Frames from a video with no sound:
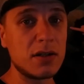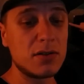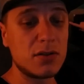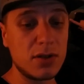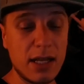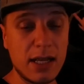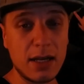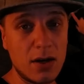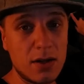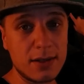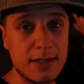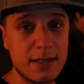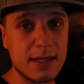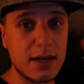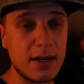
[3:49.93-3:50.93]
today on
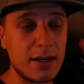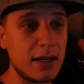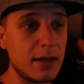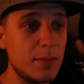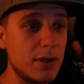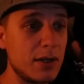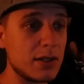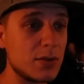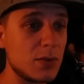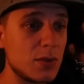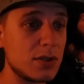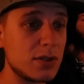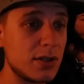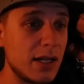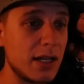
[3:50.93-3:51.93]
this Saturday, because it
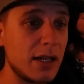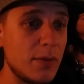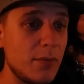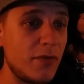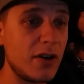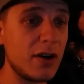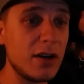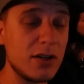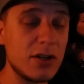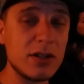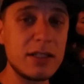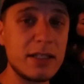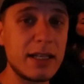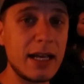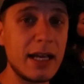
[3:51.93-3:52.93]
was today a very
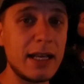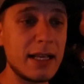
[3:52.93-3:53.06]
good day.